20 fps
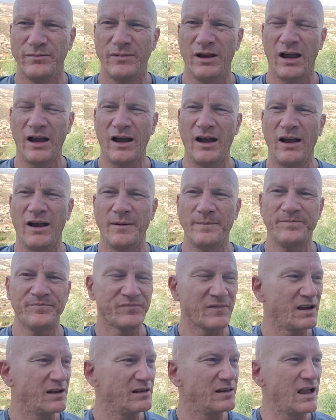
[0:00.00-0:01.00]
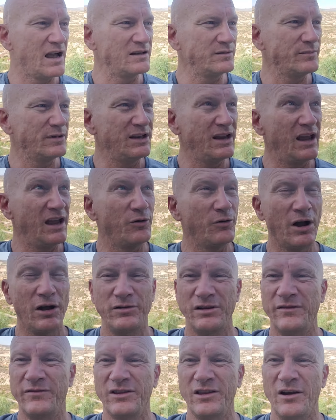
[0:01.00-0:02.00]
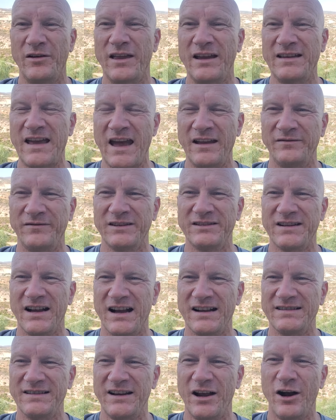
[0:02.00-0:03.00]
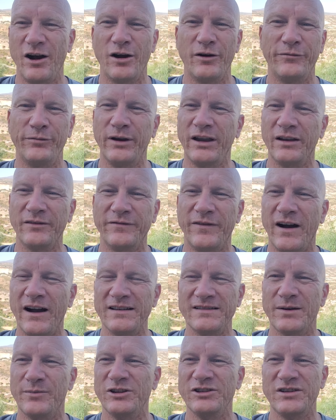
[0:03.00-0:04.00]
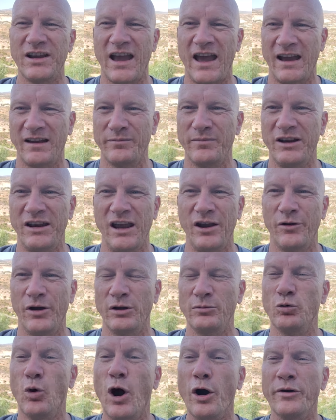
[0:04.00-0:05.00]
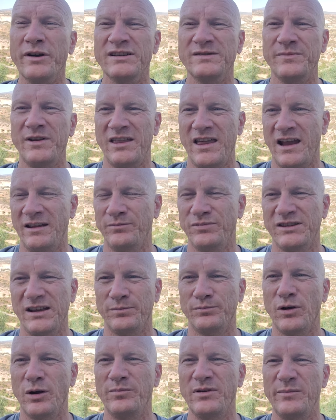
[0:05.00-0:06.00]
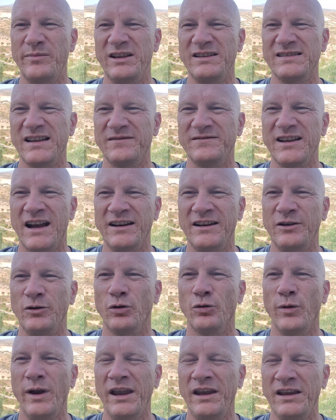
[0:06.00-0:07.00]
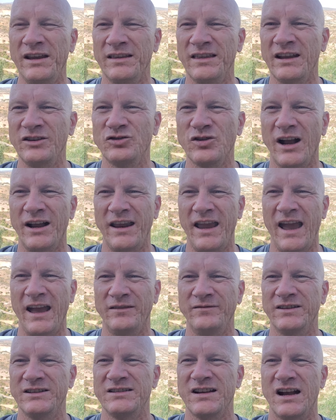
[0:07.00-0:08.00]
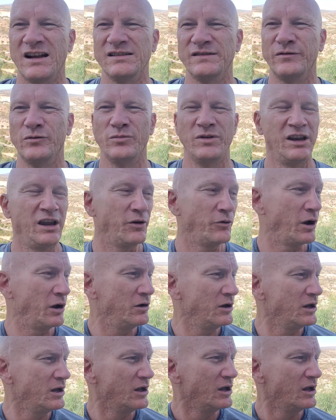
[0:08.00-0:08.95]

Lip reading: like Monero, even though they're advertising, oh, if we can find someone to hack Monero, it worries me that, because that probably means they've done it already and they're trying to advertise for Monero.